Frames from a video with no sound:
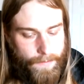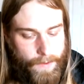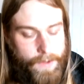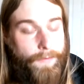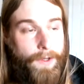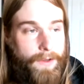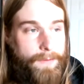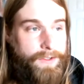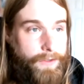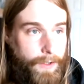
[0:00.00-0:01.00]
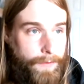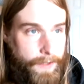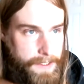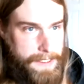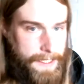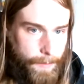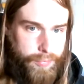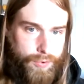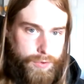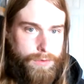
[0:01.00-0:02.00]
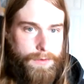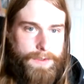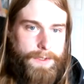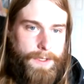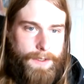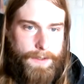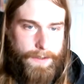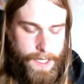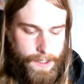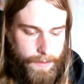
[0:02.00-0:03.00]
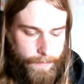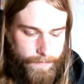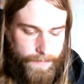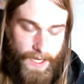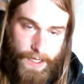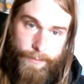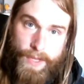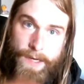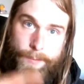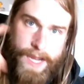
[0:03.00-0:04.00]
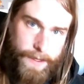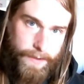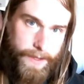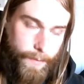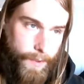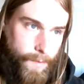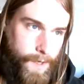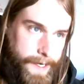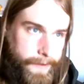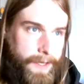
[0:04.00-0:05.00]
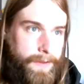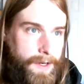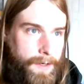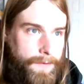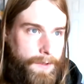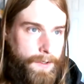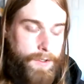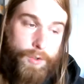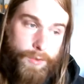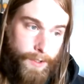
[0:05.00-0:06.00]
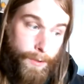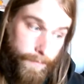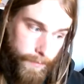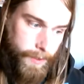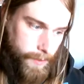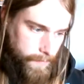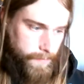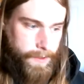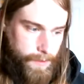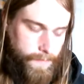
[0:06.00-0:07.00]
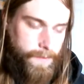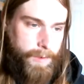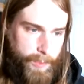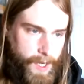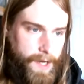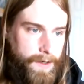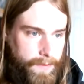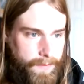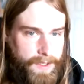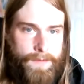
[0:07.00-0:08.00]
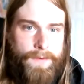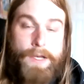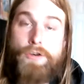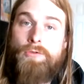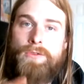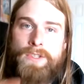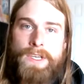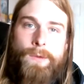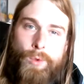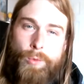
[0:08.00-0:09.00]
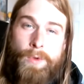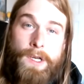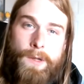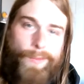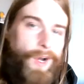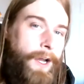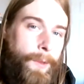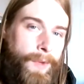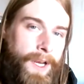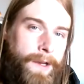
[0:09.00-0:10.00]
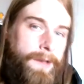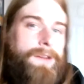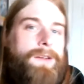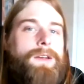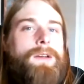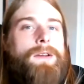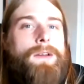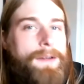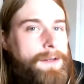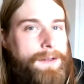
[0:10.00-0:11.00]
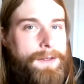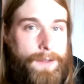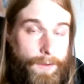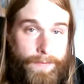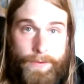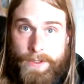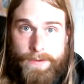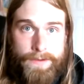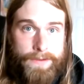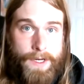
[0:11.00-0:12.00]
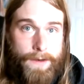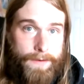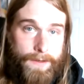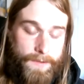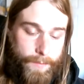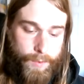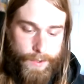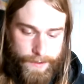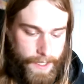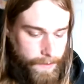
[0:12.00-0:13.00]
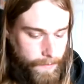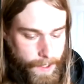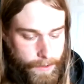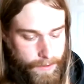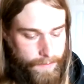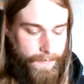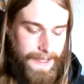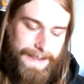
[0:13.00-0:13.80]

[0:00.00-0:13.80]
When you feel them surface, you got to knock them, and like back to that rewiring thing. If you can do it over and over and over repetitively, eventually it will become automatic. Hopefully, the science seems to point that direction.